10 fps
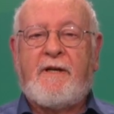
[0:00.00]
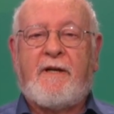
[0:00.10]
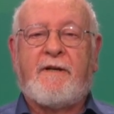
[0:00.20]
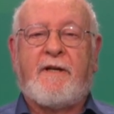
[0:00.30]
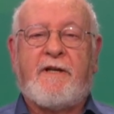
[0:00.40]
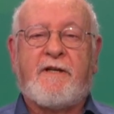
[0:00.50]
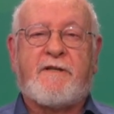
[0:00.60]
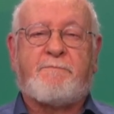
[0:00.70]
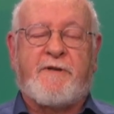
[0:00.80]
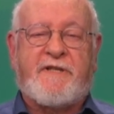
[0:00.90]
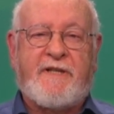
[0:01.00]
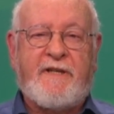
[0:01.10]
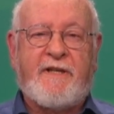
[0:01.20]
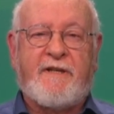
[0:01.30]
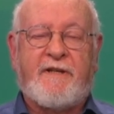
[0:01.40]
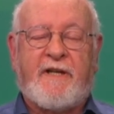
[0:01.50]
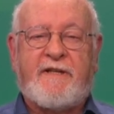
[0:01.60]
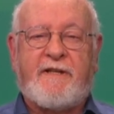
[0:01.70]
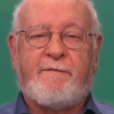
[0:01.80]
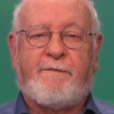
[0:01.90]
in the years preceding the
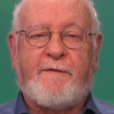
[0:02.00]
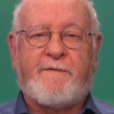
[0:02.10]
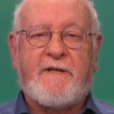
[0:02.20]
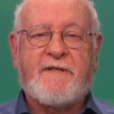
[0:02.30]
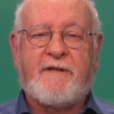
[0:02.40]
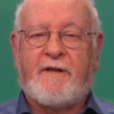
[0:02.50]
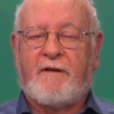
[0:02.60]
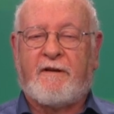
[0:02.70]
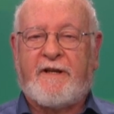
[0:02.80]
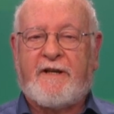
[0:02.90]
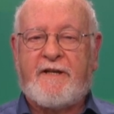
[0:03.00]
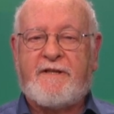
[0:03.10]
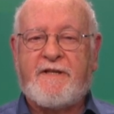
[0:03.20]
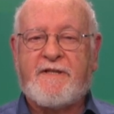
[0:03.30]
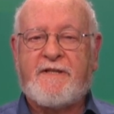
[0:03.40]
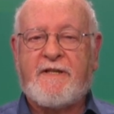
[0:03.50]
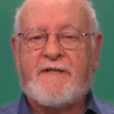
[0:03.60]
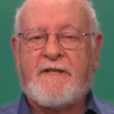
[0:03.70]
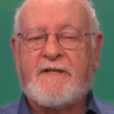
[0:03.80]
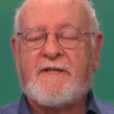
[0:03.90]
1950s and the early
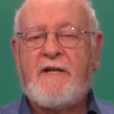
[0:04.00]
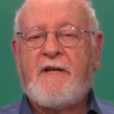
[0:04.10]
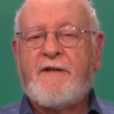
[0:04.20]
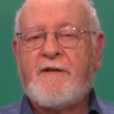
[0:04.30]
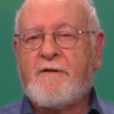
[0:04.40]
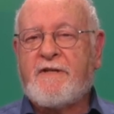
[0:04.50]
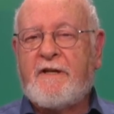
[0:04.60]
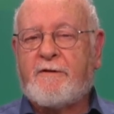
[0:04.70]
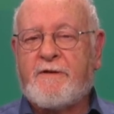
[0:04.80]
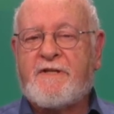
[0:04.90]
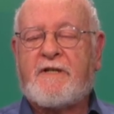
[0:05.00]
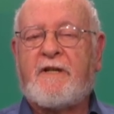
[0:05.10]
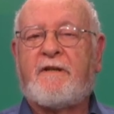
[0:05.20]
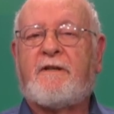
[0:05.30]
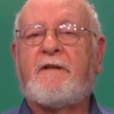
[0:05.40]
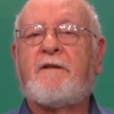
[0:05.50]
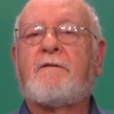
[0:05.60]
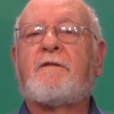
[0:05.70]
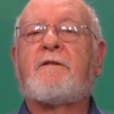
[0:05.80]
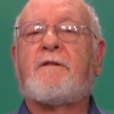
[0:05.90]
1960s, those interests
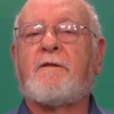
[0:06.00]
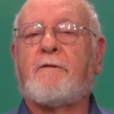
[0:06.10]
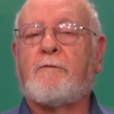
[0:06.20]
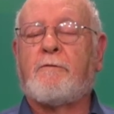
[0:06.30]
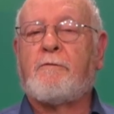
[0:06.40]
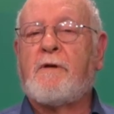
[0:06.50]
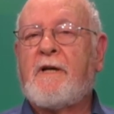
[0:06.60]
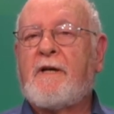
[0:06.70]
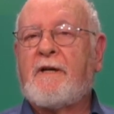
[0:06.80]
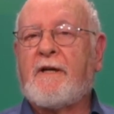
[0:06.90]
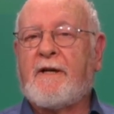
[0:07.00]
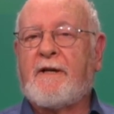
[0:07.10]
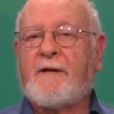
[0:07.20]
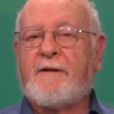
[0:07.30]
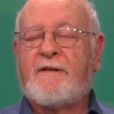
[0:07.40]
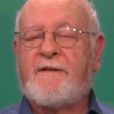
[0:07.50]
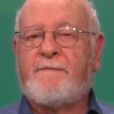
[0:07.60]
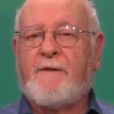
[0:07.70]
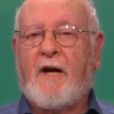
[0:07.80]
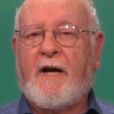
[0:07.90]
continued to
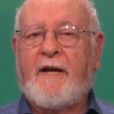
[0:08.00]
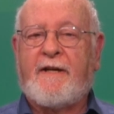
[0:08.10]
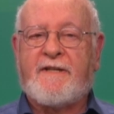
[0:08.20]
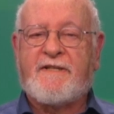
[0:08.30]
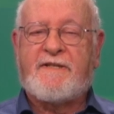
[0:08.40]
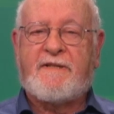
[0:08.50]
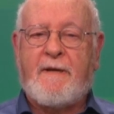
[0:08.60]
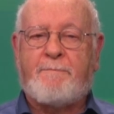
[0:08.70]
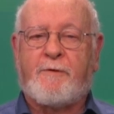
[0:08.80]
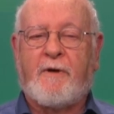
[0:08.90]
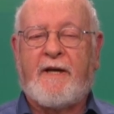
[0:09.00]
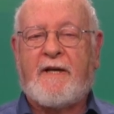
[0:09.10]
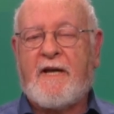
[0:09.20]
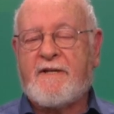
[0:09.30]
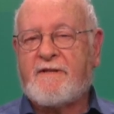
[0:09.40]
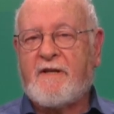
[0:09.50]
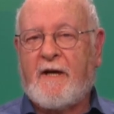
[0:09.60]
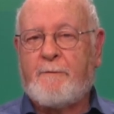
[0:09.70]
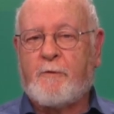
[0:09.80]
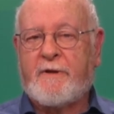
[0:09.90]
divide and separate as
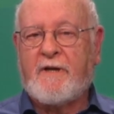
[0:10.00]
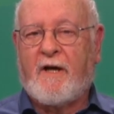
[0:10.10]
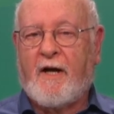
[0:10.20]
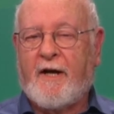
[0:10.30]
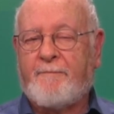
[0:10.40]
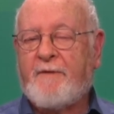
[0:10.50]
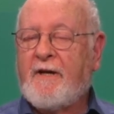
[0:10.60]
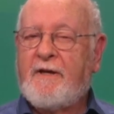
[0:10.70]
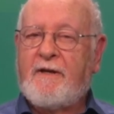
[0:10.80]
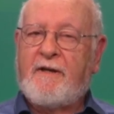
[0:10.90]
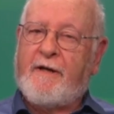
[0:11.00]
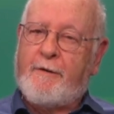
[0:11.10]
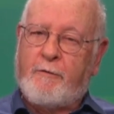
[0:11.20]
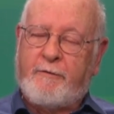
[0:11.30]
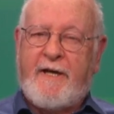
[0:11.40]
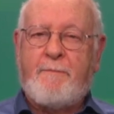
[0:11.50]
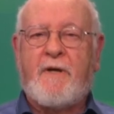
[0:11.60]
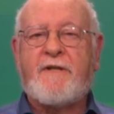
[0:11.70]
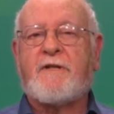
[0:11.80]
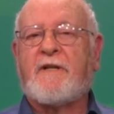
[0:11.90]
time went on. And I already
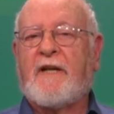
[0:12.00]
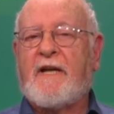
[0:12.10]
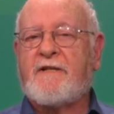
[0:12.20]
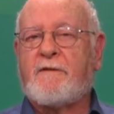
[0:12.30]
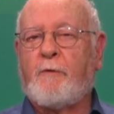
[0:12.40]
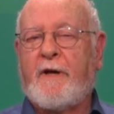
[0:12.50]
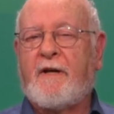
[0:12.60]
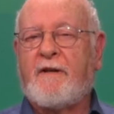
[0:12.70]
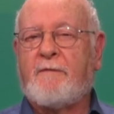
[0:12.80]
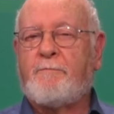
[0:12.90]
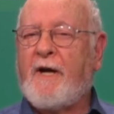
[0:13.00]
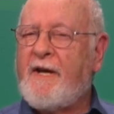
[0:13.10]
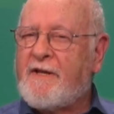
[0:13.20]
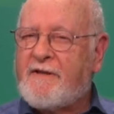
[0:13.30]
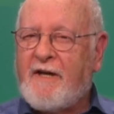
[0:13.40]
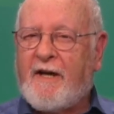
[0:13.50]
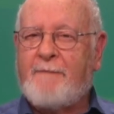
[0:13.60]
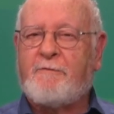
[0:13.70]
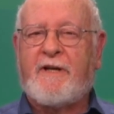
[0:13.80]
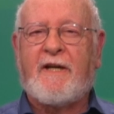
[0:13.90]
mentioned last week that by the
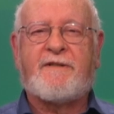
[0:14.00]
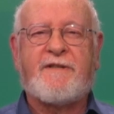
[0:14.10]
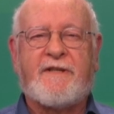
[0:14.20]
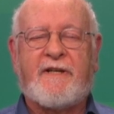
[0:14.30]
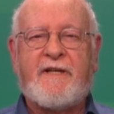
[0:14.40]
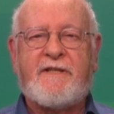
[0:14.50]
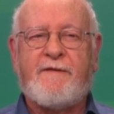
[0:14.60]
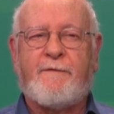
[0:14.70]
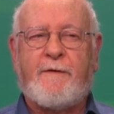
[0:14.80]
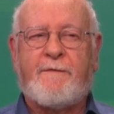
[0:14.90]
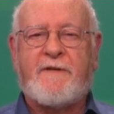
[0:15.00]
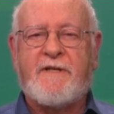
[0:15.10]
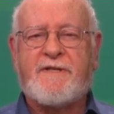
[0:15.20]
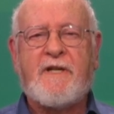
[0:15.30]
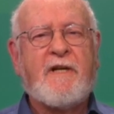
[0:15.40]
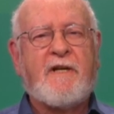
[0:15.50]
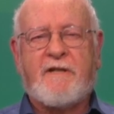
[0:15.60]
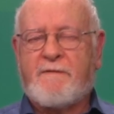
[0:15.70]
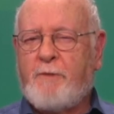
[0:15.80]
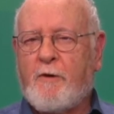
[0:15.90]
time we get to the 1950s,
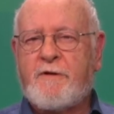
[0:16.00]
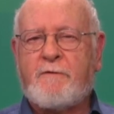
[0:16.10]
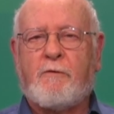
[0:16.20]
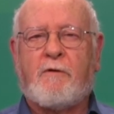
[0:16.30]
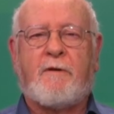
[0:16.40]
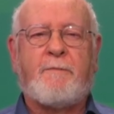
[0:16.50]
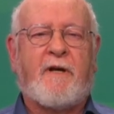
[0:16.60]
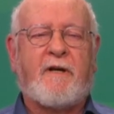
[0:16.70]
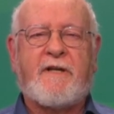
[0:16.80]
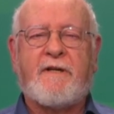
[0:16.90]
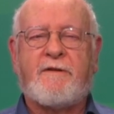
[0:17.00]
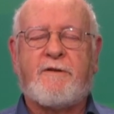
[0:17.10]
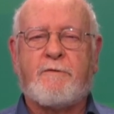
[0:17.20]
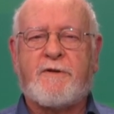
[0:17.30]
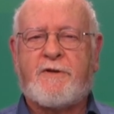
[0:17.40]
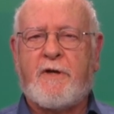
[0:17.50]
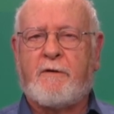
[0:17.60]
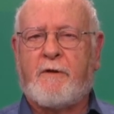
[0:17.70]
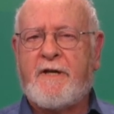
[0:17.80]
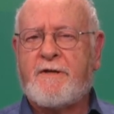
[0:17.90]
this post-war American Jewish
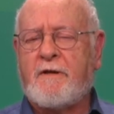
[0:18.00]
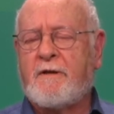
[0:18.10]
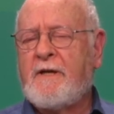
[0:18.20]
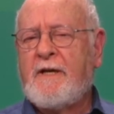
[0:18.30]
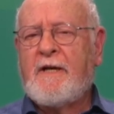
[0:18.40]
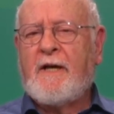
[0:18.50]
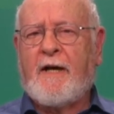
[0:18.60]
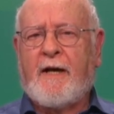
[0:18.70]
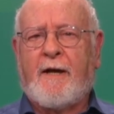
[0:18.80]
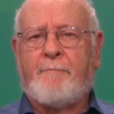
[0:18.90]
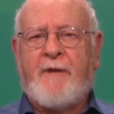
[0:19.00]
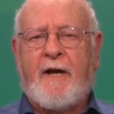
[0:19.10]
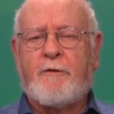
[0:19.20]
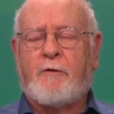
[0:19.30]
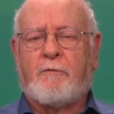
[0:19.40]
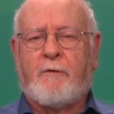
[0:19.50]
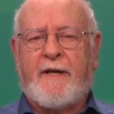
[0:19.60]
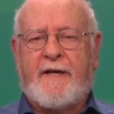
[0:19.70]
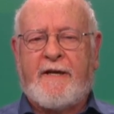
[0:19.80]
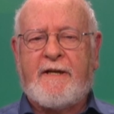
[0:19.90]
generation had
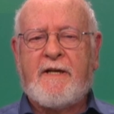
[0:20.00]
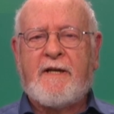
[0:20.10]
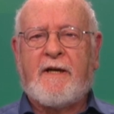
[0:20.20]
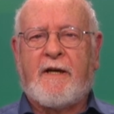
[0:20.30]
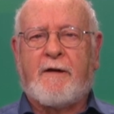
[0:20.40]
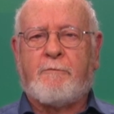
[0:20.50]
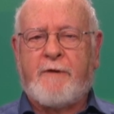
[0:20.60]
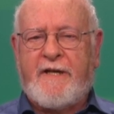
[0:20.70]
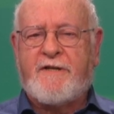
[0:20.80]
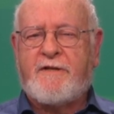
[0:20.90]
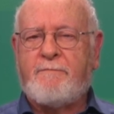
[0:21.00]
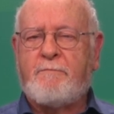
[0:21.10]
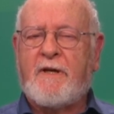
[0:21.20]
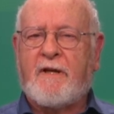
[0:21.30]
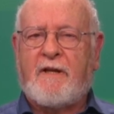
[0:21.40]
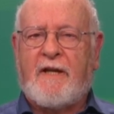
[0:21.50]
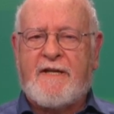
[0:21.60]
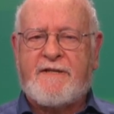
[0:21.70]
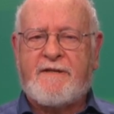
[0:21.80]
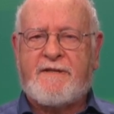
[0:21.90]
already reached
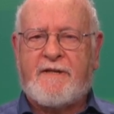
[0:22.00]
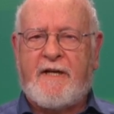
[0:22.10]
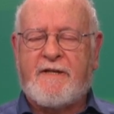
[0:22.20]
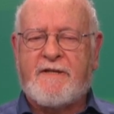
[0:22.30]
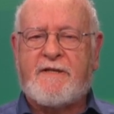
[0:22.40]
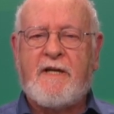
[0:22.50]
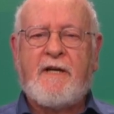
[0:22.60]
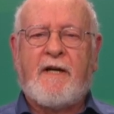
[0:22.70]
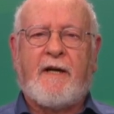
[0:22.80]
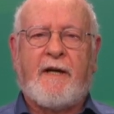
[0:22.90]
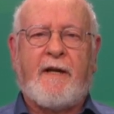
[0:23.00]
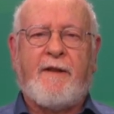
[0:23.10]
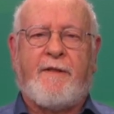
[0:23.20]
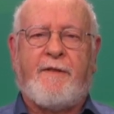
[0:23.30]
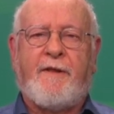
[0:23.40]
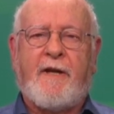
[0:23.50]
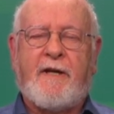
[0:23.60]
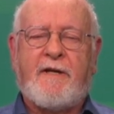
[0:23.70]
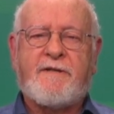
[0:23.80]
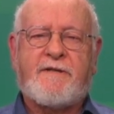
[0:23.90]
middle-class status.
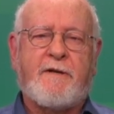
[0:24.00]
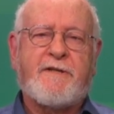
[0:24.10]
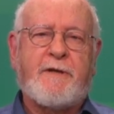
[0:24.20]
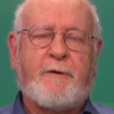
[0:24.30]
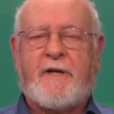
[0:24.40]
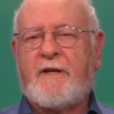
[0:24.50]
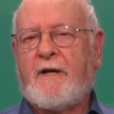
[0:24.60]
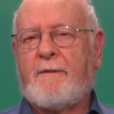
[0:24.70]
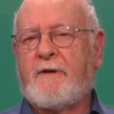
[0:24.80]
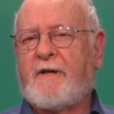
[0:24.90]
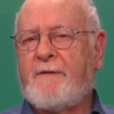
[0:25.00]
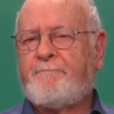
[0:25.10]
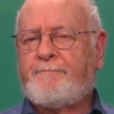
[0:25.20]
The socioeconomic